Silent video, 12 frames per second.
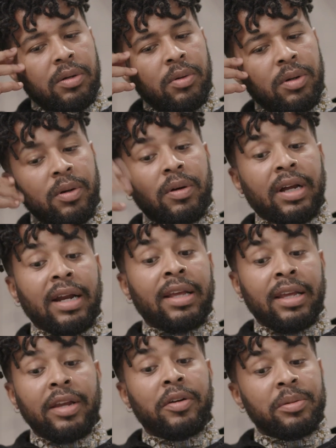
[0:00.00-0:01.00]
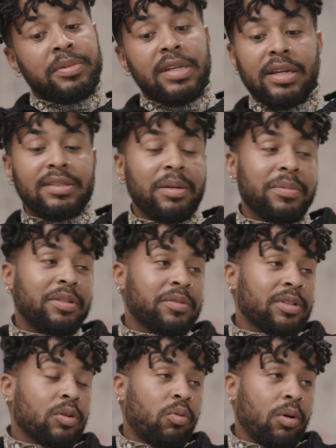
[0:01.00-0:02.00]
or I didn't hear him say something. It
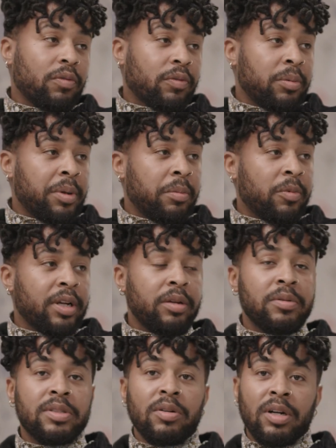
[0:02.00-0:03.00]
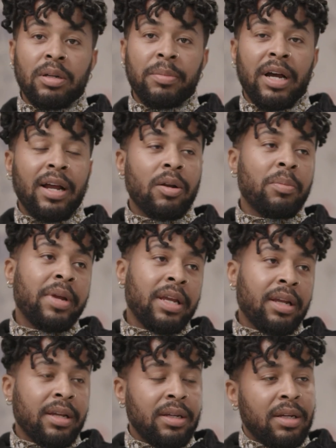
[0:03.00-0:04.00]
was a quote from him where he was talking about, I don't
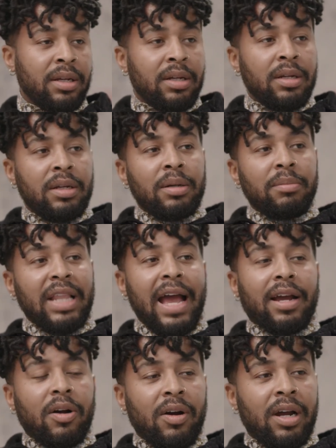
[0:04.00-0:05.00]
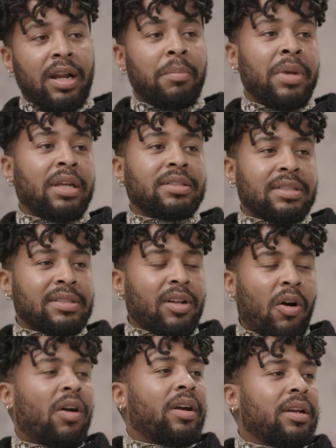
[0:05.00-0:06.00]
make black art, I make just
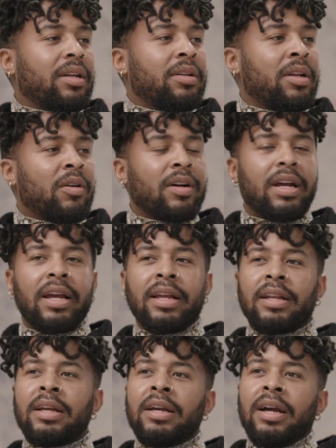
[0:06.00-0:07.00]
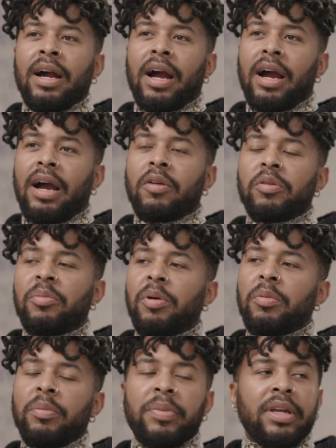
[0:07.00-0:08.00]
art, you know. And I
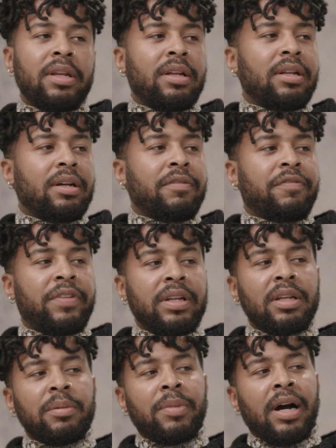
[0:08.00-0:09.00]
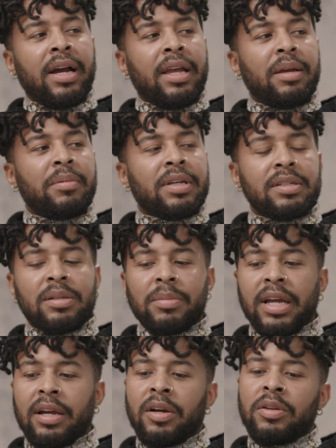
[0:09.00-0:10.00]
remember being offended by it because I'm
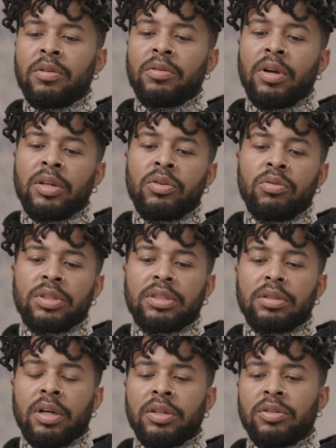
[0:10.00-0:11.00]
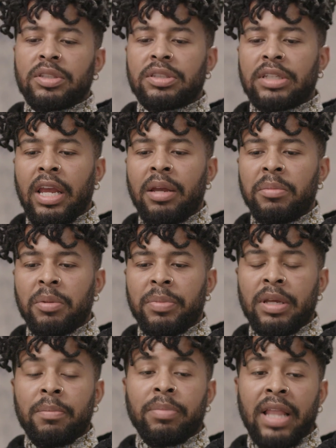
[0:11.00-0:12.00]
like, are you ashamed of
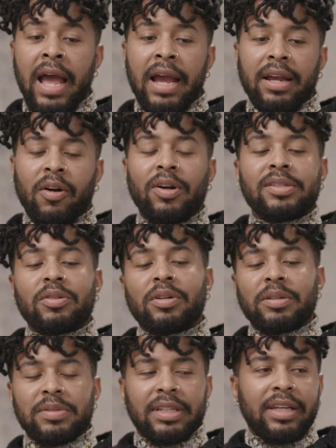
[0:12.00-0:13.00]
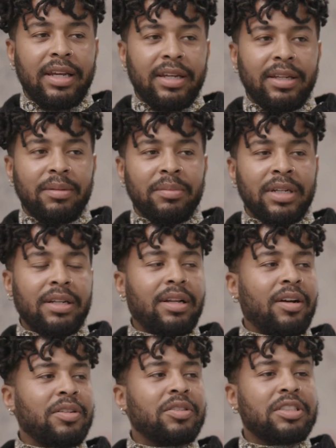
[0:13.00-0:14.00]
being black? Also, I was a kid, but
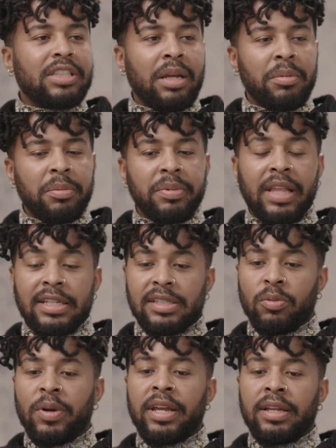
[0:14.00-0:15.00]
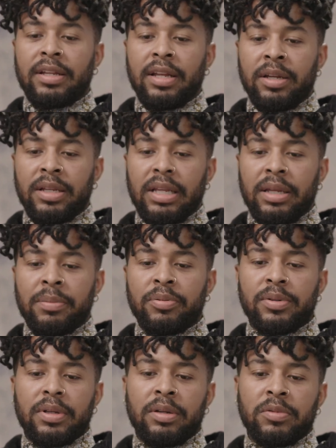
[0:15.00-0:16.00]
are you ashamed of? That's the way
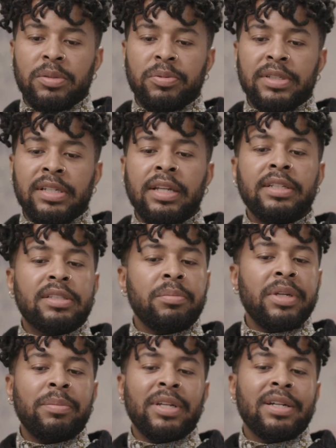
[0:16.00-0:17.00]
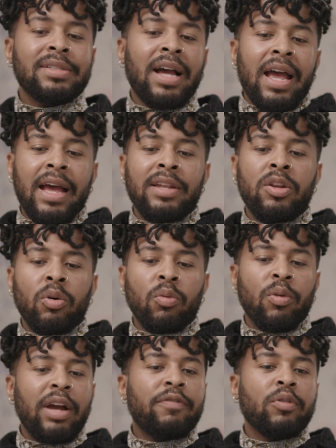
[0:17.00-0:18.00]
it was presented to me because I had no
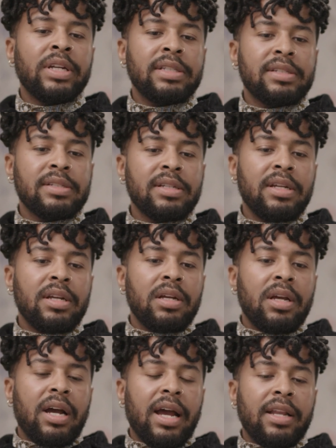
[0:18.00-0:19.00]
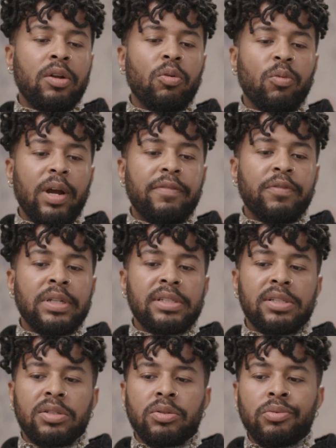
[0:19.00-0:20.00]
reference. I had no
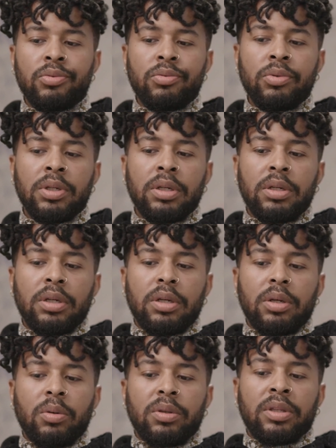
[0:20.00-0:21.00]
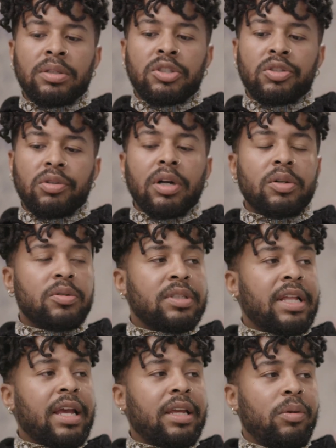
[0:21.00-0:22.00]
reference to the struggles
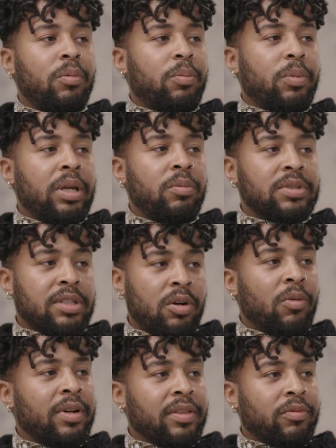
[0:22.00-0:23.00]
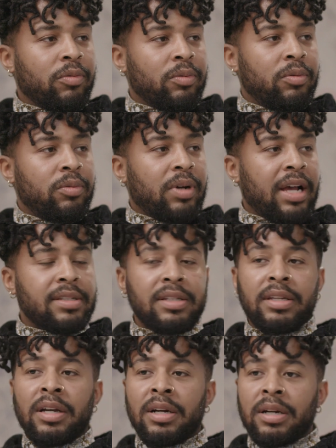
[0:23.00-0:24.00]
that he was going through as a
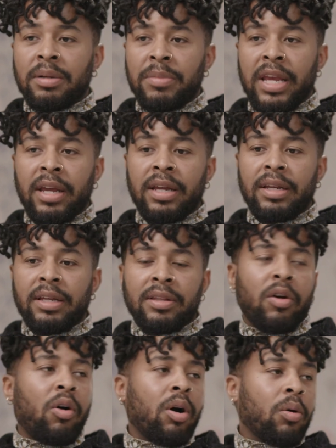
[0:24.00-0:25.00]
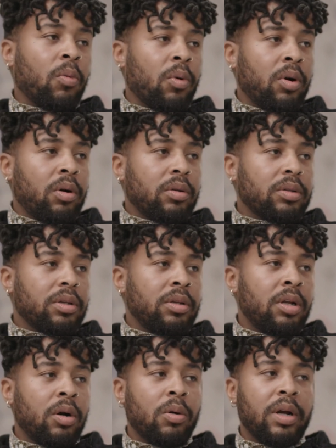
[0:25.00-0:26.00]
young man in the art world, you
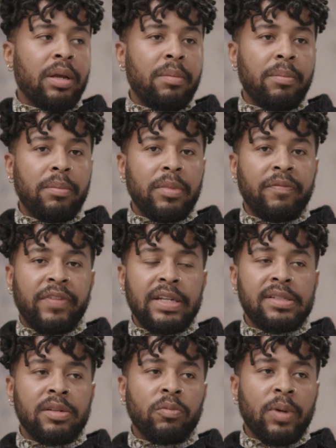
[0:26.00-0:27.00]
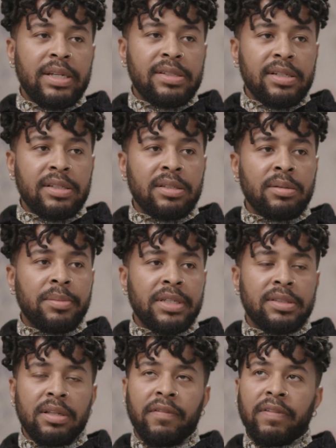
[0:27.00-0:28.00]
know, and facing racism and
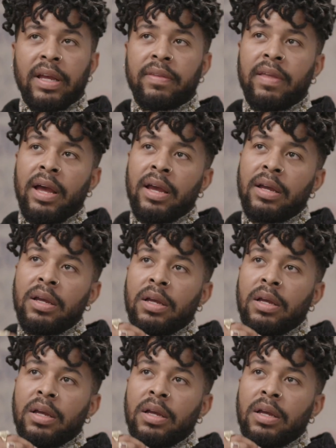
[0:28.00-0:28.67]
stuff like that.